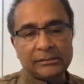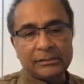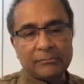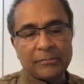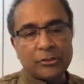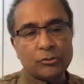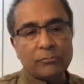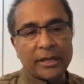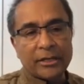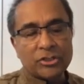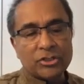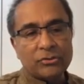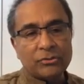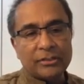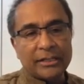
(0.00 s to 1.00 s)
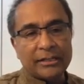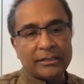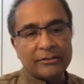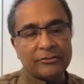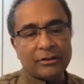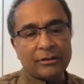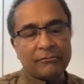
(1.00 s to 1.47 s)
But to make sure that
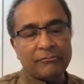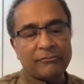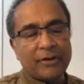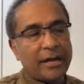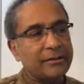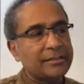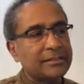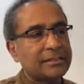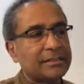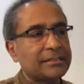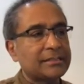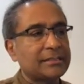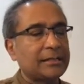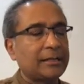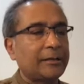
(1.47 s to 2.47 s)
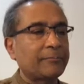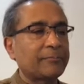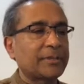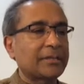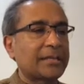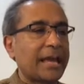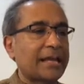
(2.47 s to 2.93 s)
the virus is
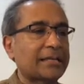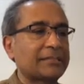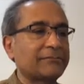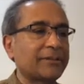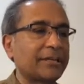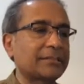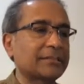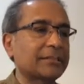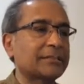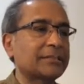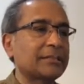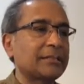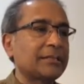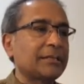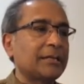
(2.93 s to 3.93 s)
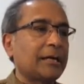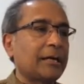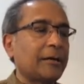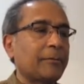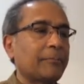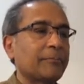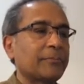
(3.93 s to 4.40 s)
inactivated,
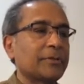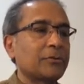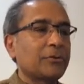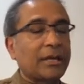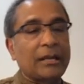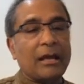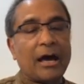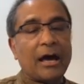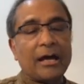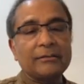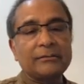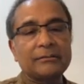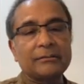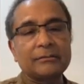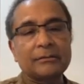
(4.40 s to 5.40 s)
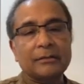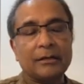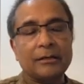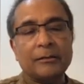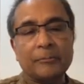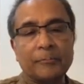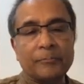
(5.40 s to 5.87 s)
you can either
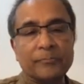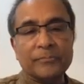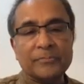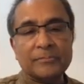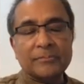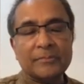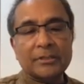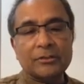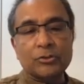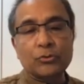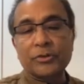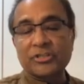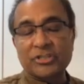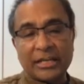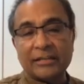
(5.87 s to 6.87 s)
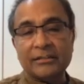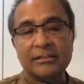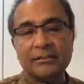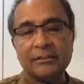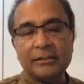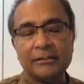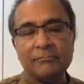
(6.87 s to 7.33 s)
do it
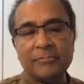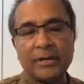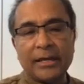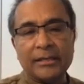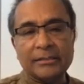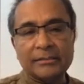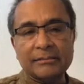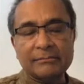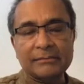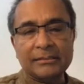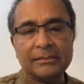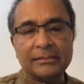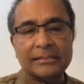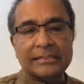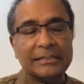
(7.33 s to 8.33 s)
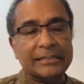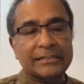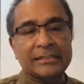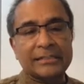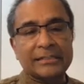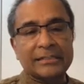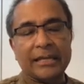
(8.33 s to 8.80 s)
genetically by
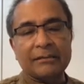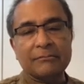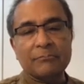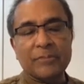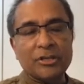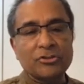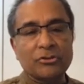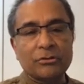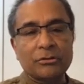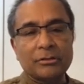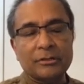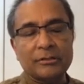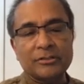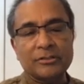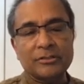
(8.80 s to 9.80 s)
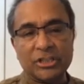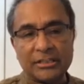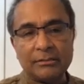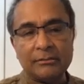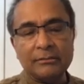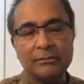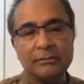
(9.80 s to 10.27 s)
deleting a major
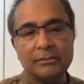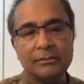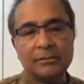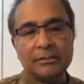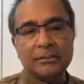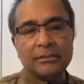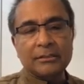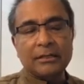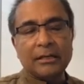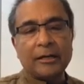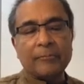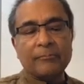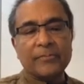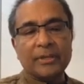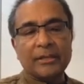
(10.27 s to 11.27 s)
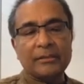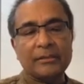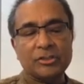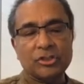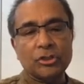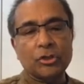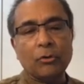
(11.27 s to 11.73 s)
gene
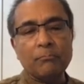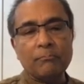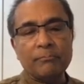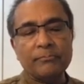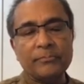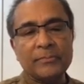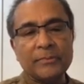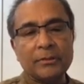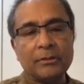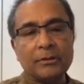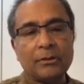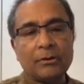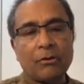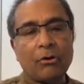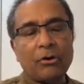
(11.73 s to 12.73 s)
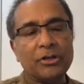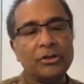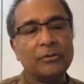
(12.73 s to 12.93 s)
in the genome, or you